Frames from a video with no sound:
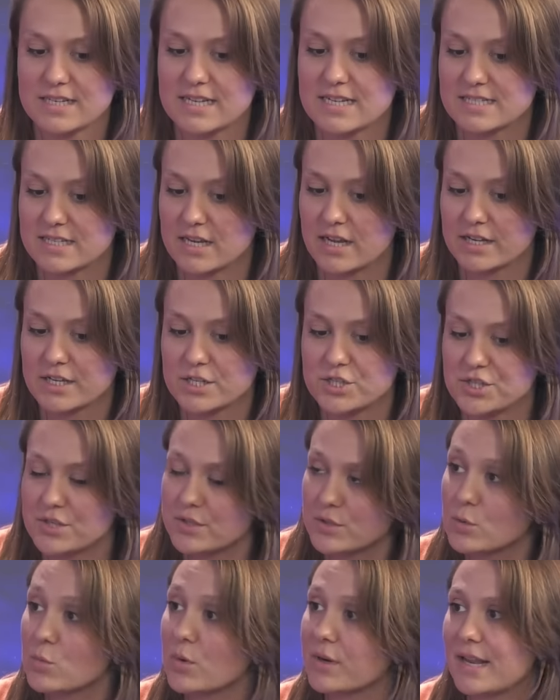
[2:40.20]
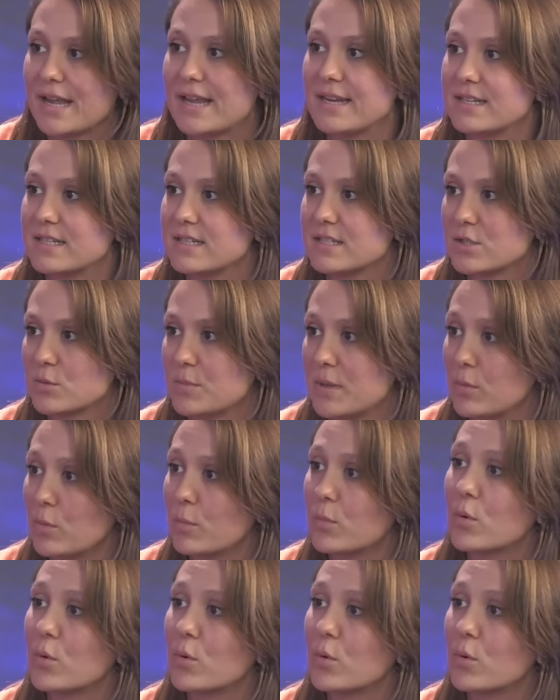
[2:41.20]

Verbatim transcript: I guess, are congenital one-handers, so people